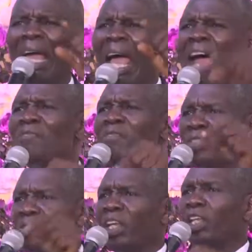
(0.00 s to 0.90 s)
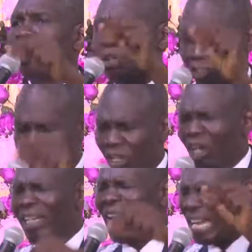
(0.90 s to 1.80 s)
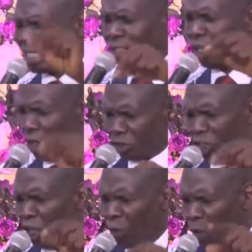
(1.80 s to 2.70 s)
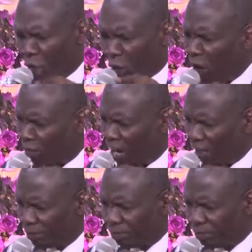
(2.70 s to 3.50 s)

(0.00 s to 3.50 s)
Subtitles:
Everything your son has lost, they will recover.